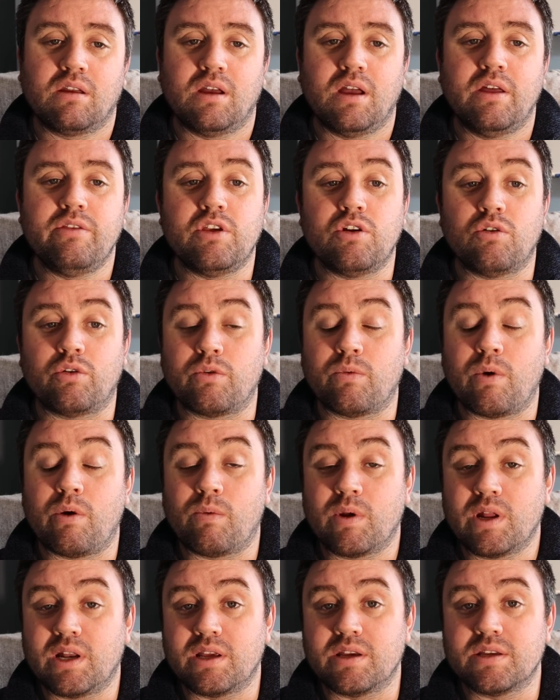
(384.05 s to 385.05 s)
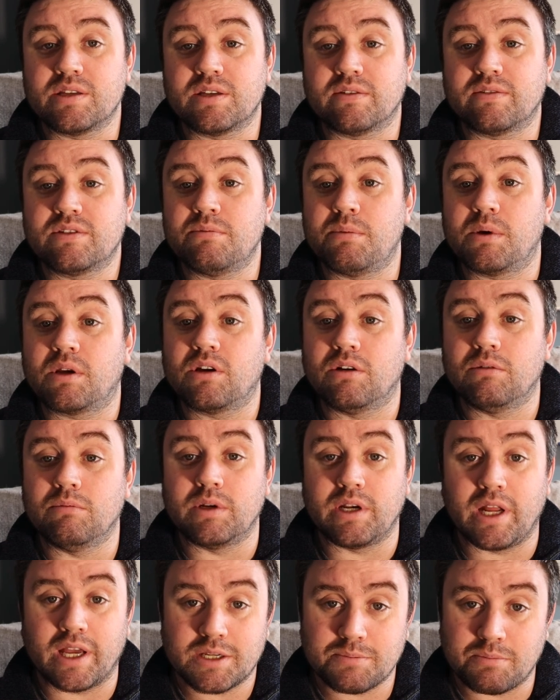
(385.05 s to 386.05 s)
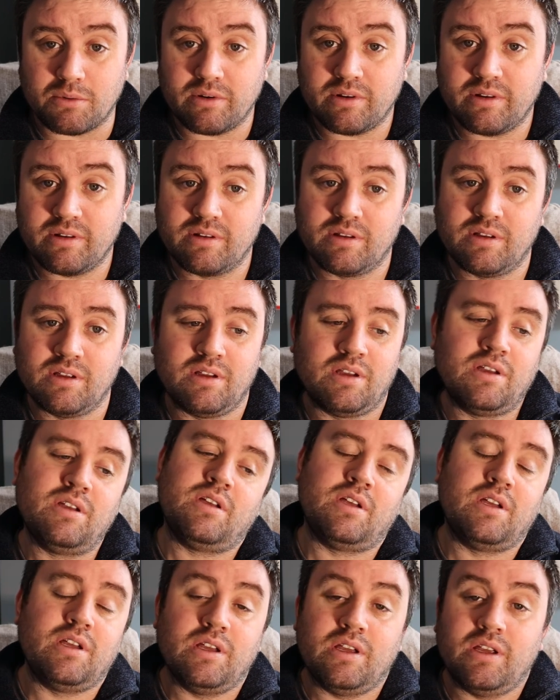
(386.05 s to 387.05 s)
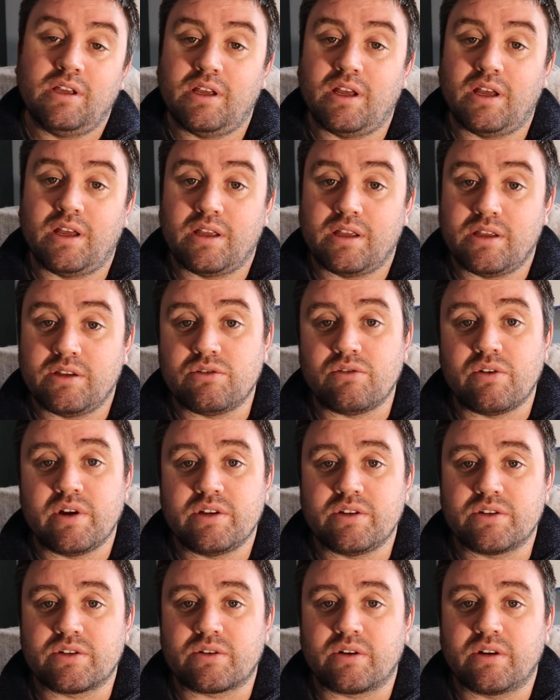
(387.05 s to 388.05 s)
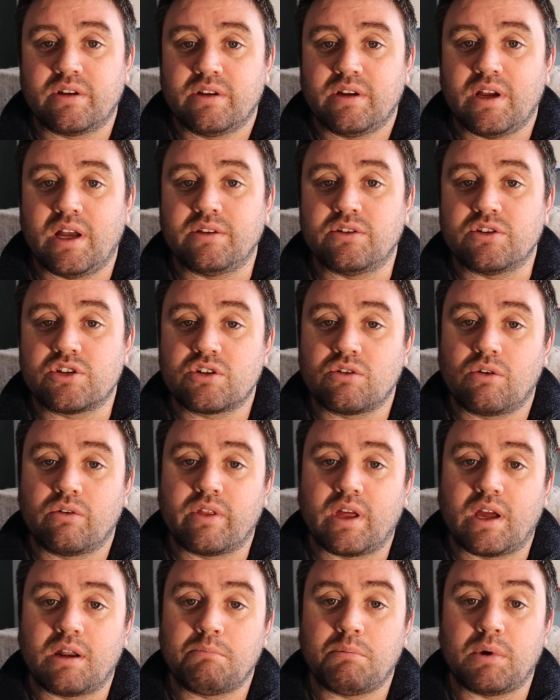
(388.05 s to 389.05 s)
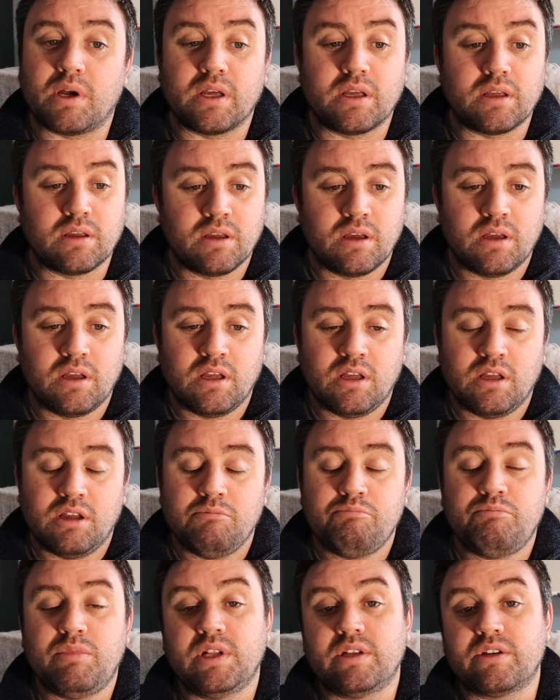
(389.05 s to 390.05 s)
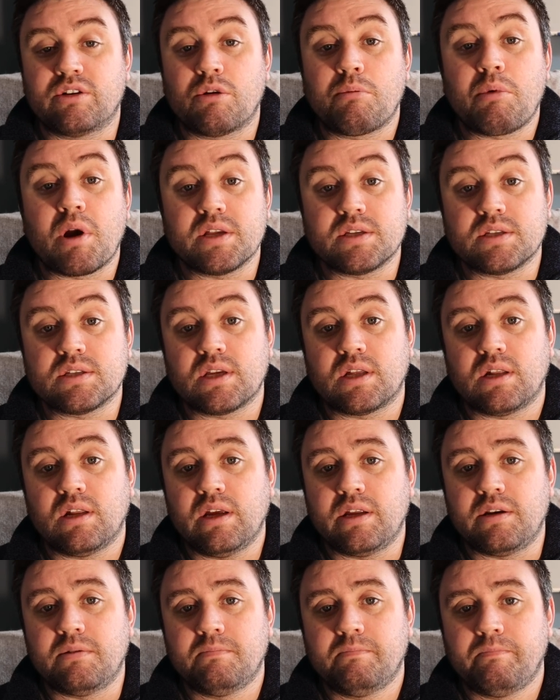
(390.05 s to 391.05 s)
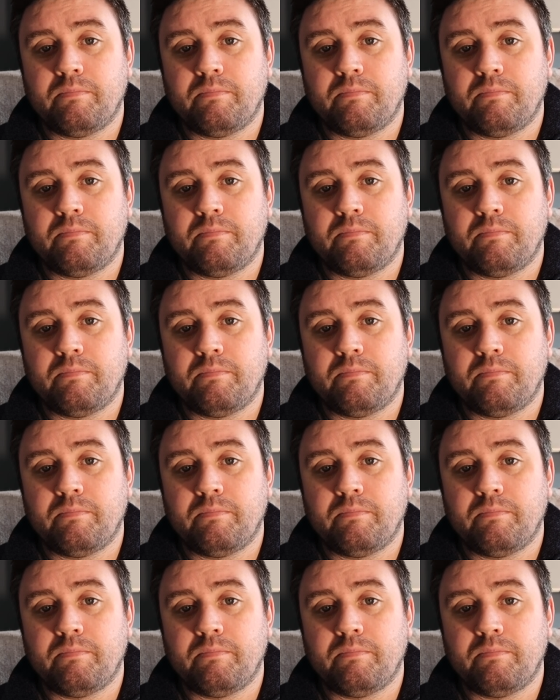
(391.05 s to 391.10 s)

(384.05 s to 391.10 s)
And the only way really is to become an expert in your industry, and to show that by building your presence online.